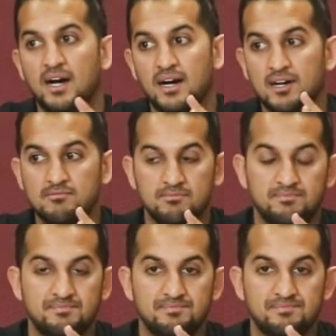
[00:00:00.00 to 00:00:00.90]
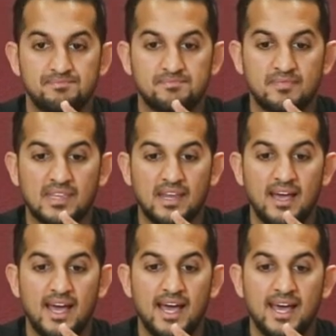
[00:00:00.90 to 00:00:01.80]

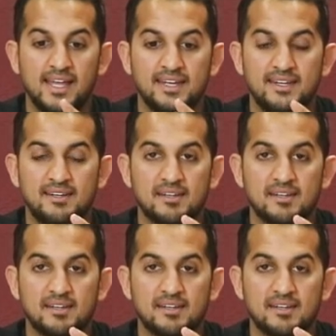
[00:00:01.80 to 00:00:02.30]
And,